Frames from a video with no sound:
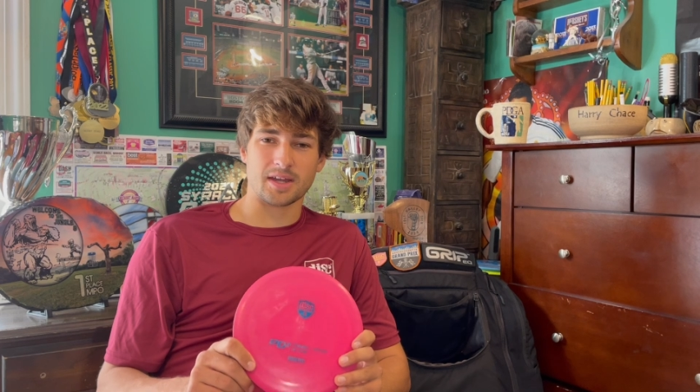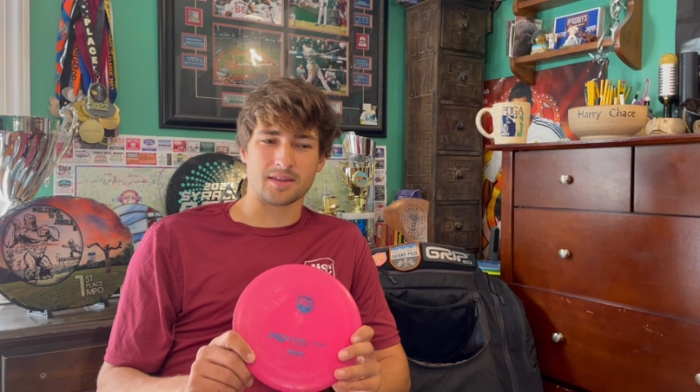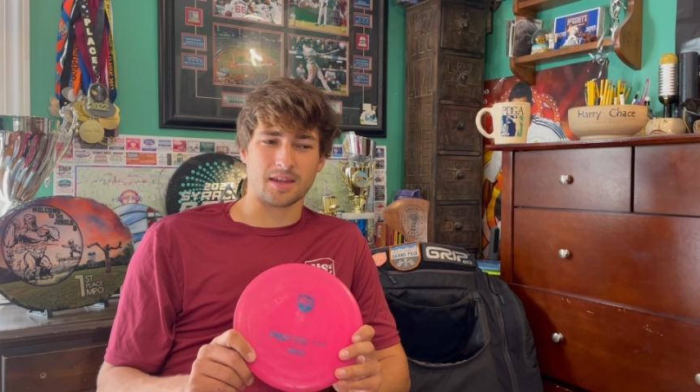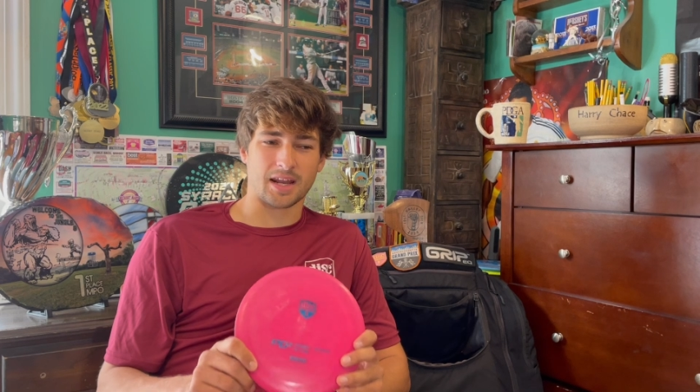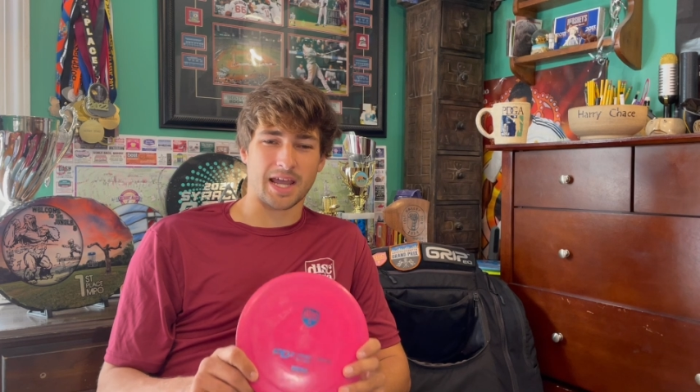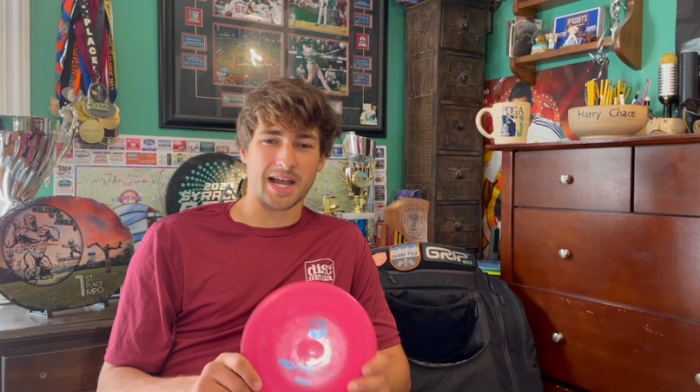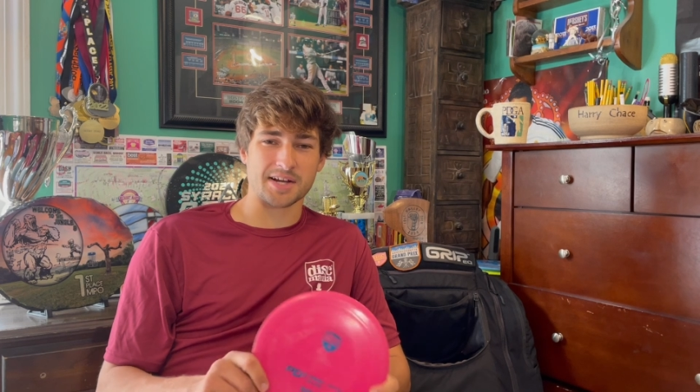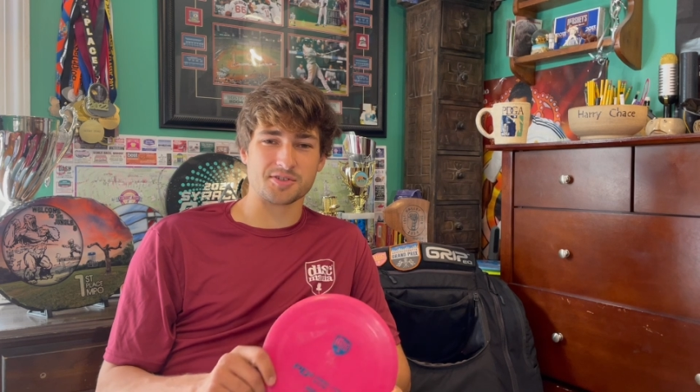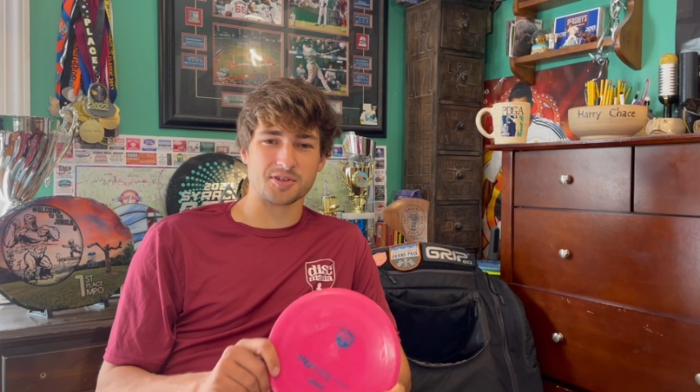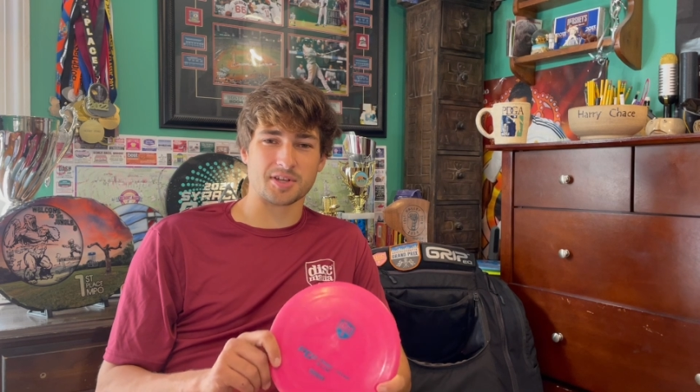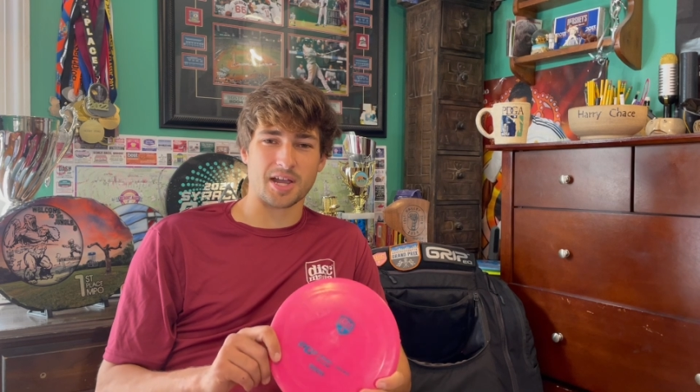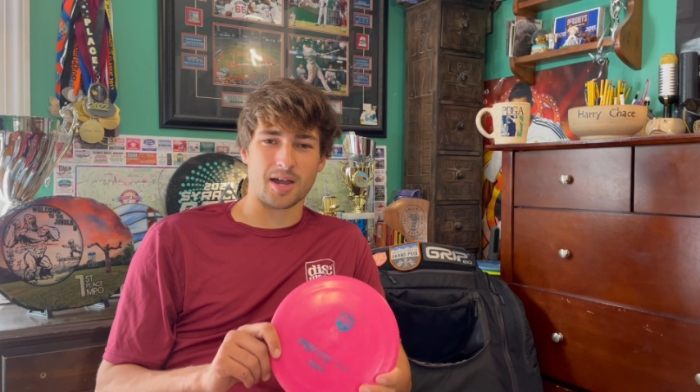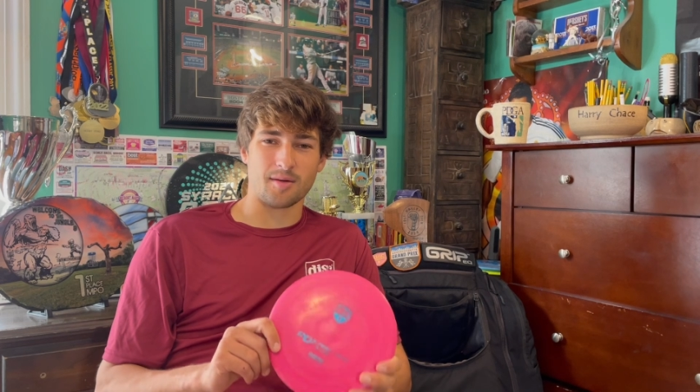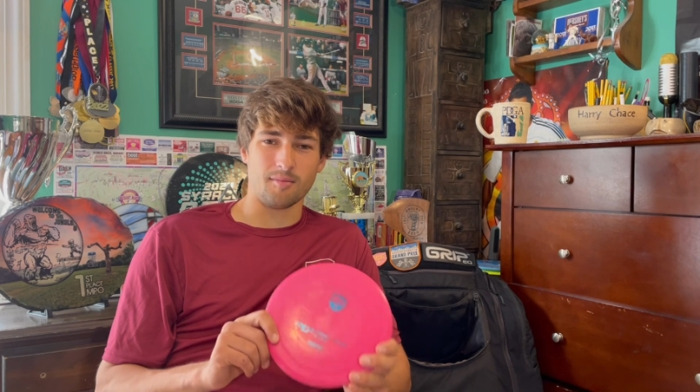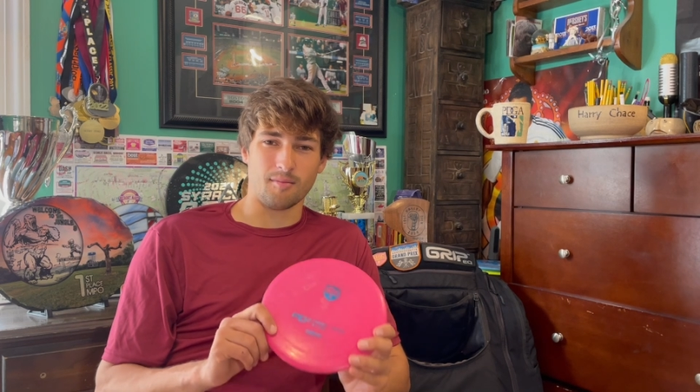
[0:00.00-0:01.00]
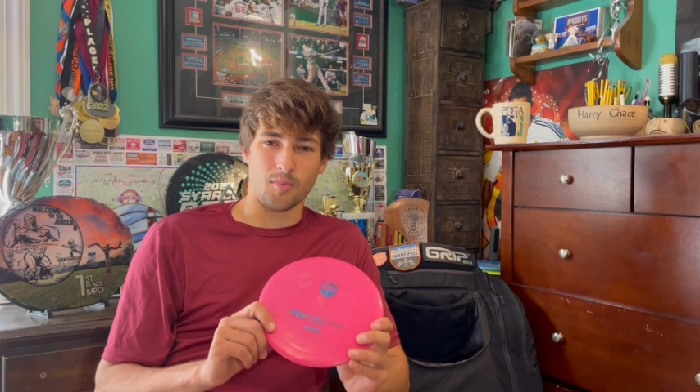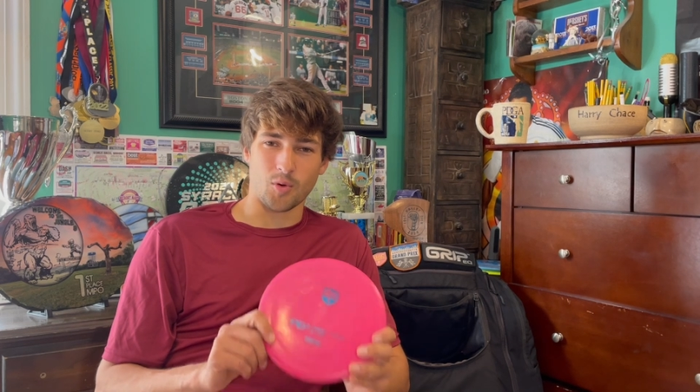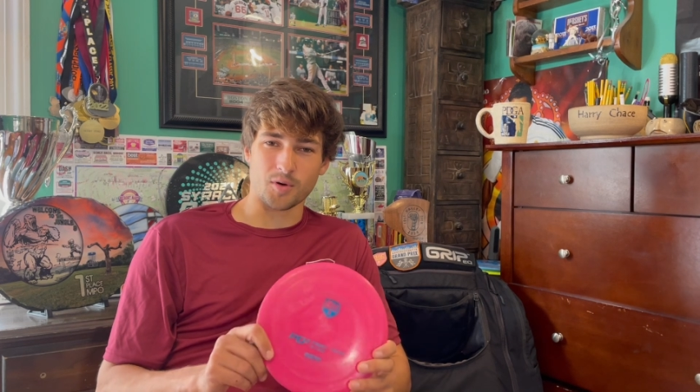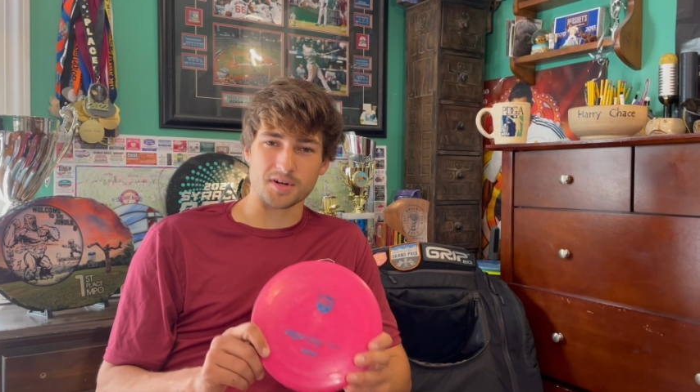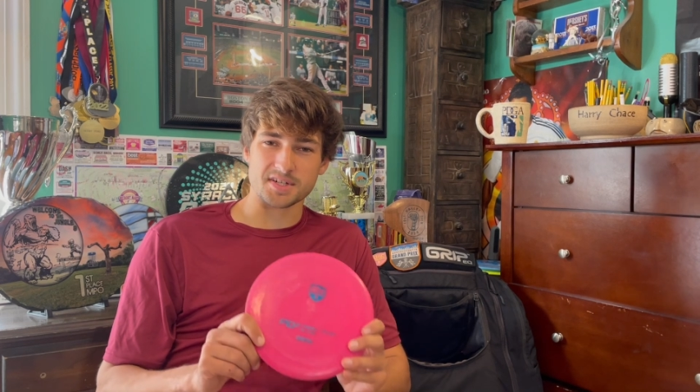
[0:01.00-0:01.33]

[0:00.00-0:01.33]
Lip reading: and then it actually got more